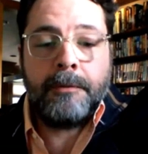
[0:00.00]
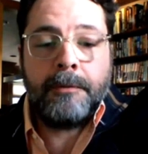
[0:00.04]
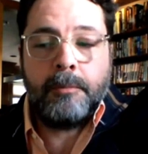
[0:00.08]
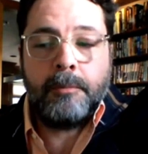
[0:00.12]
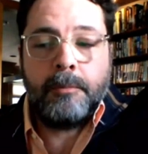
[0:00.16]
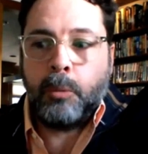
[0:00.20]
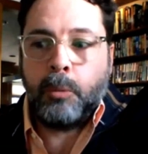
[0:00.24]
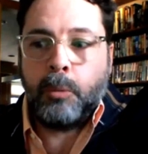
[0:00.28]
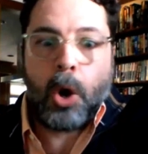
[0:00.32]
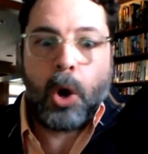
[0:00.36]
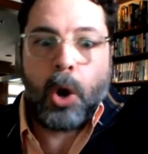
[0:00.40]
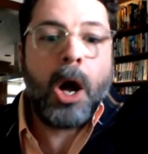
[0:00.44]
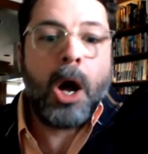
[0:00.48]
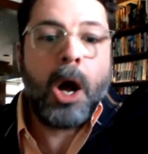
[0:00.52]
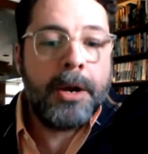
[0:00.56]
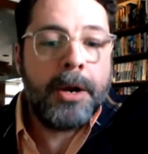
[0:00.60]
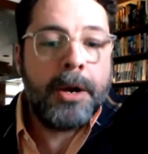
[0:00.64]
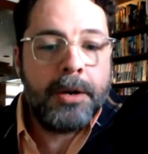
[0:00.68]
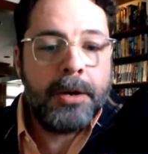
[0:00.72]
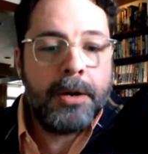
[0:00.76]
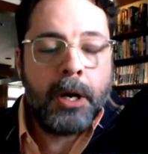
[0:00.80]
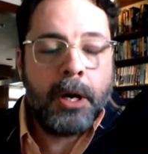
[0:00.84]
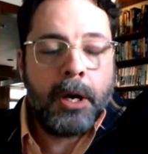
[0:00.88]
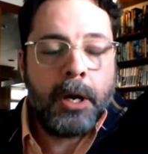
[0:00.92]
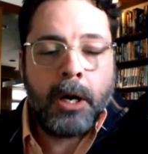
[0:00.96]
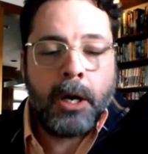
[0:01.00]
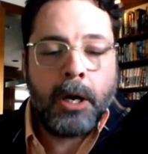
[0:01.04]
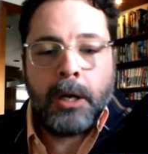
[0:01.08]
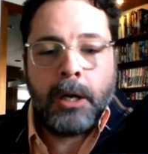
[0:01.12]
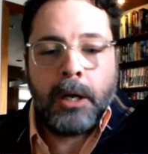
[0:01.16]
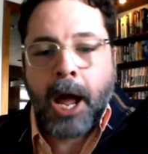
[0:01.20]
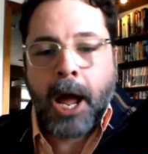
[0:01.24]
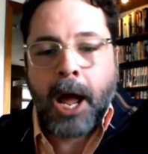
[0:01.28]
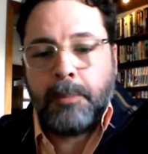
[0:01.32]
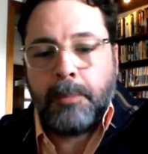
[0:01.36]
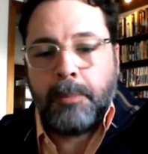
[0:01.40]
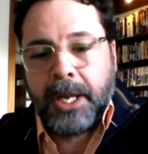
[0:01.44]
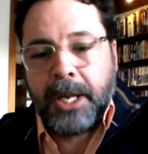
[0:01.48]
of broad
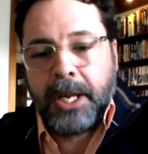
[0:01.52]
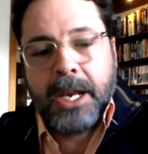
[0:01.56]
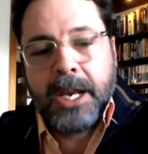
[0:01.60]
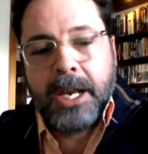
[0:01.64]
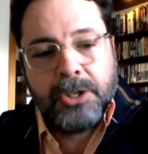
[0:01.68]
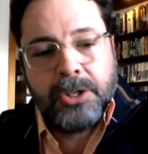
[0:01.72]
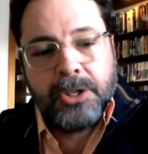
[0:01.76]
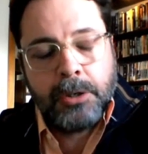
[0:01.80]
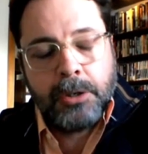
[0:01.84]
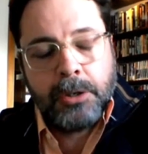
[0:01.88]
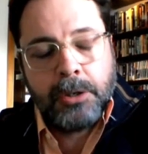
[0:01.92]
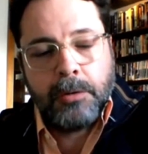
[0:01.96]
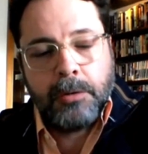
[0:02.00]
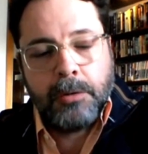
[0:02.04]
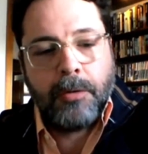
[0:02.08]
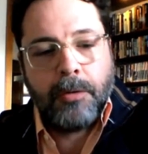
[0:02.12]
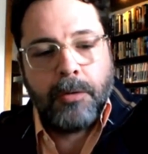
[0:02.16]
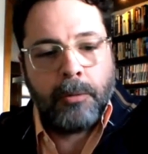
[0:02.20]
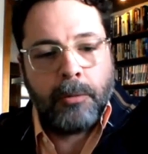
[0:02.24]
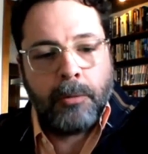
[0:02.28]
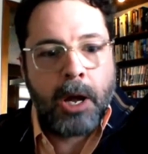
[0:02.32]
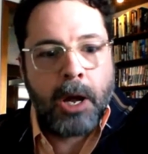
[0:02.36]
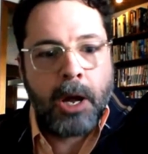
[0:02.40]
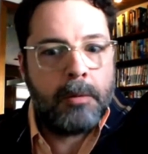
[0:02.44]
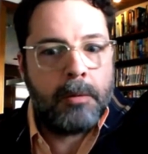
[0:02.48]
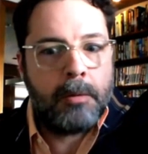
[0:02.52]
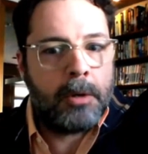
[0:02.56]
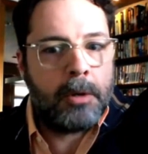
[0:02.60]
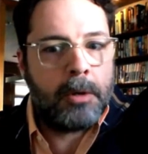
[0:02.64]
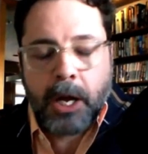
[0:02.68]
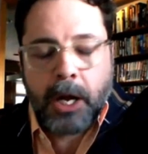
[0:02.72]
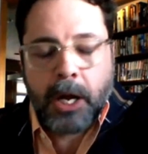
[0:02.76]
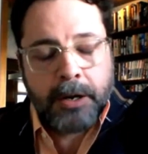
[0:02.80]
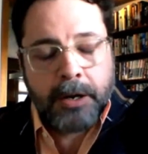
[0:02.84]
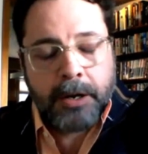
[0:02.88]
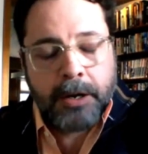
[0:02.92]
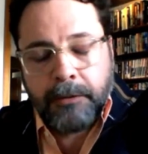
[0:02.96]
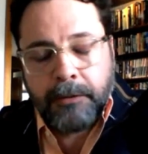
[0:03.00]
application throughout a
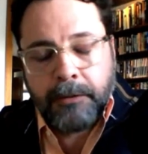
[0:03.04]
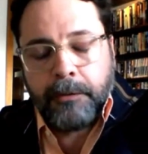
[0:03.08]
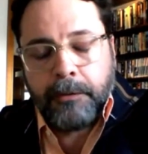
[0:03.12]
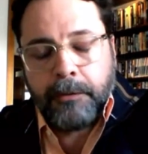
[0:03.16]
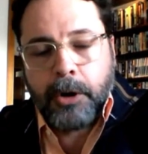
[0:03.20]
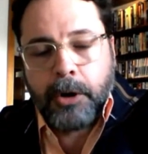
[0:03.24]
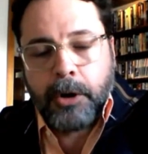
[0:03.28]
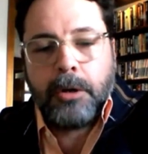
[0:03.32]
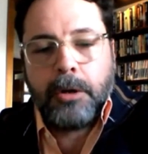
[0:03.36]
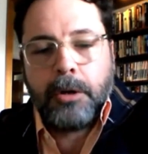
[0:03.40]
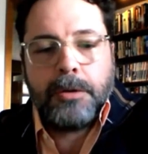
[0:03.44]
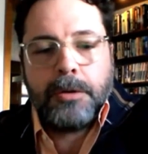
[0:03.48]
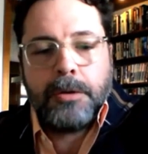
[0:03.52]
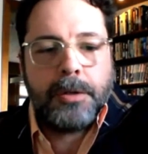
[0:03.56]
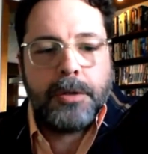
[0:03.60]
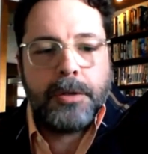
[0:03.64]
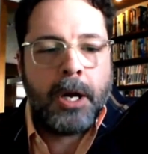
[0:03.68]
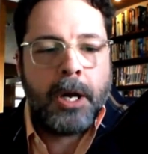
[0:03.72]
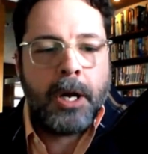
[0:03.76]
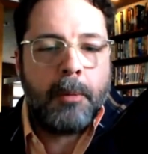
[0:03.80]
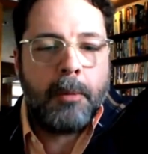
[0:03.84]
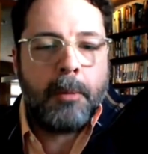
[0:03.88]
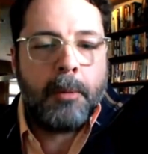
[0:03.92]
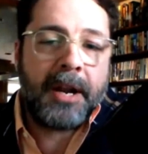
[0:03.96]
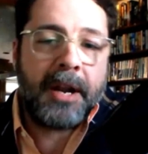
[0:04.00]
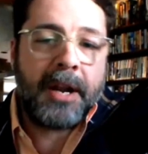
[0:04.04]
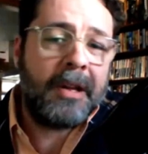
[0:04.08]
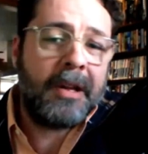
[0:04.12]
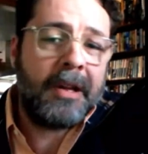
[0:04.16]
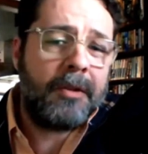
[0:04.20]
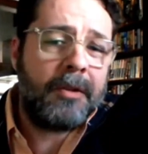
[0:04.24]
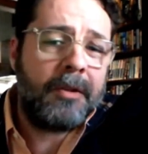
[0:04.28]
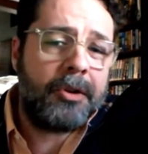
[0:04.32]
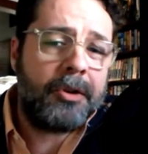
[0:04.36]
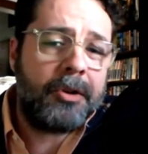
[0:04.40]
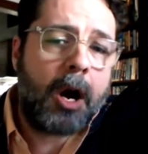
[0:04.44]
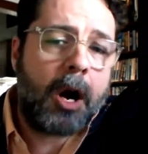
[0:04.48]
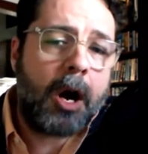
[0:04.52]
lot of different verticals, but I think
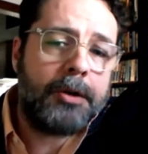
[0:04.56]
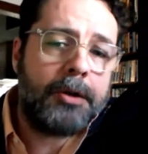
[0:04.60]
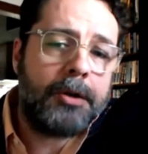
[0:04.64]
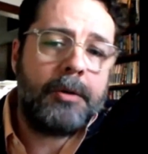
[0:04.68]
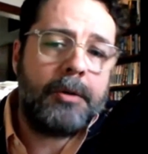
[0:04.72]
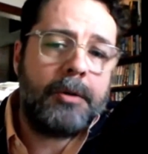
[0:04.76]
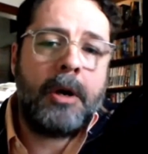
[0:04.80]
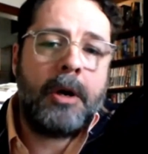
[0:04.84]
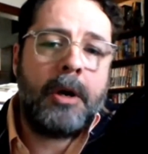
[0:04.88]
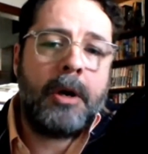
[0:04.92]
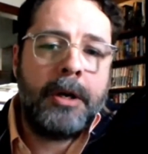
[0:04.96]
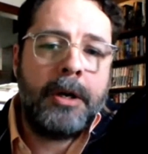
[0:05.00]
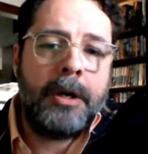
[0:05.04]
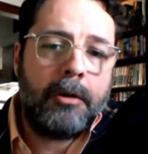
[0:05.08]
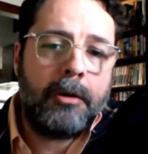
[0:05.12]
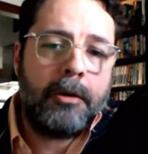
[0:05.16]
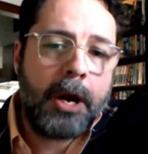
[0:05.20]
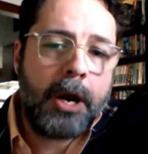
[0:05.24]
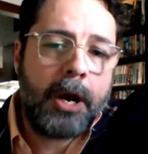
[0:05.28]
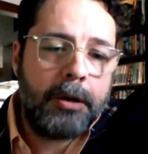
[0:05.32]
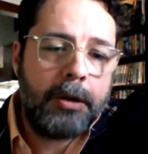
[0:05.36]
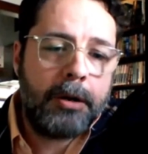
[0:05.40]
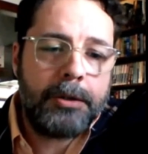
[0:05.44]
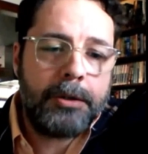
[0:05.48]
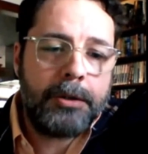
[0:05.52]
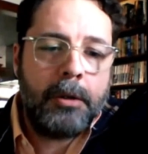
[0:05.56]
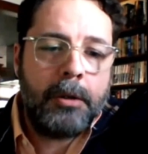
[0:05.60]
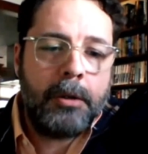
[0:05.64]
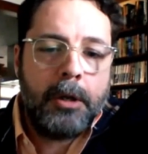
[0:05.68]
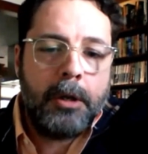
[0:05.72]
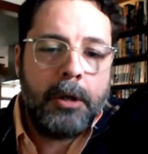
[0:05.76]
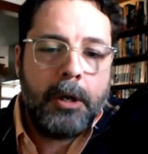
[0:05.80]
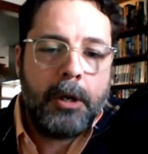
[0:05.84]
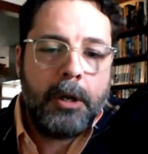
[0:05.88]
if you talk to our integrators,